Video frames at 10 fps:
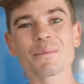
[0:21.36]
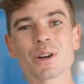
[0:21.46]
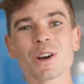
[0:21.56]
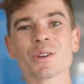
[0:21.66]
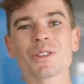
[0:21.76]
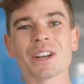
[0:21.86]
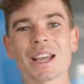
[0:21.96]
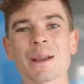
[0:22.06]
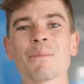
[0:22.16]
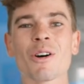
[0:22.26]
down below the
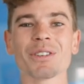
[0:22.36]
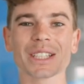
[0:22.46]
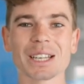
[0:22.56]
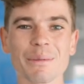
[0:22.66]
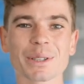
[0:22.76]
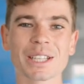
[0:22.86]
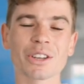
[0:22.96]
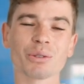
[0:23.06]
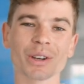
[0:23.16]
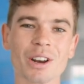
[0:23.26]
name of a
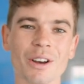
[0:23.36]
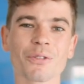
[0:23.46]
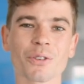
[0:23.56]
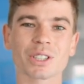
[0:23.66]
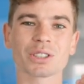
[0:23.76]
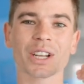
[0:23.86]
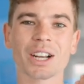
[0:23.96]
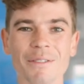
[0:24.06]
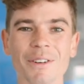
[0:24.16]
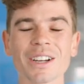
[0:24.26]
celebrity you would love for us to
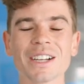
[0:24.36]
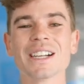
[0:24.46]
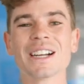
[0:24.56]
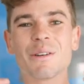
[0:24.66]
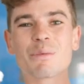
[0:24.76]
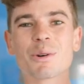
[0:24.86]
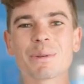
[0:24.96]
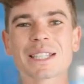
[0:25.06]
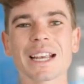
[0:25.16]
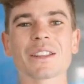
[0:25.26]
cover, and we'll
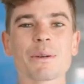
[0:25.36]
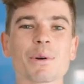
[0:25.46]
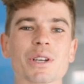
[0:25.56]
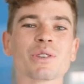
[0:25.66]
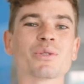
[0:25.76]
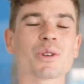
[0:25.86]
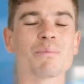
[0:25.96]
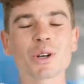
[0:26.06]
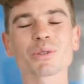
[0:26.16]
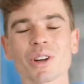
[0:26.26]
be taking the person who's the
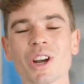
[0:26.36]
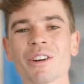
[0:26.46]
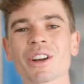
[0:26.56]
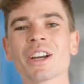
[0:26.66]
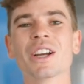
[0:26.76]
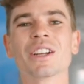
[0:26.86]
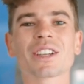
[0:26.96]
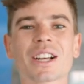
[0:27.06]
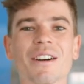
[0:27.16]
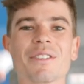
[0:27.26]
most recurring
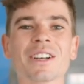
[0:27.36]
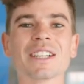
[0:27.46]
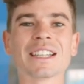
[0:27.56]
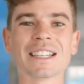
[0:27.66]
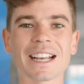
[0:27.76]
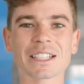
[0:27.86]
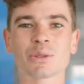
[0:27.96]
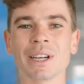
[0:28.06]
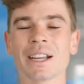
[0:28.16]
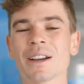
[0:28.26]
to cover
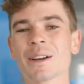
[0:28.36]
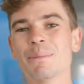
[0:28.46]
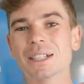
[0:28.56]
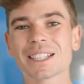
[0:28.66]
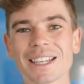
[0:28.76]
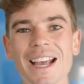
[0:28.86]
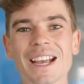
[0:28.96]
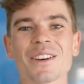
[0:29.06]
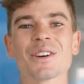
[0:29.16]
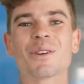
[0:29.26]
next week. But
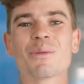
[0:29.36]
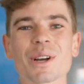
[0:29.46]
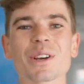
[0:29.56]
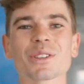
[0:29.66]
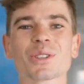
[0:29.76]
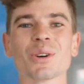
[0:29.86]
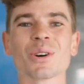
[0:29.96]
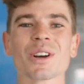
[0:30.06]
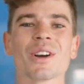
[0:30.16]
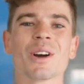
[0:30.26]
today we're gonna
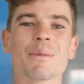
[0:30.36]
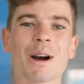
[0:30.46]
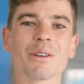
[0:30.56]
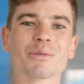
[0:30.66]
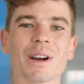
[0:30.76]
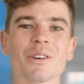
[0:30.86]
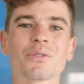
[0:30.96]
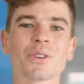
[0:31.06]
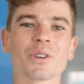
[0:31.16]
talk about Ralph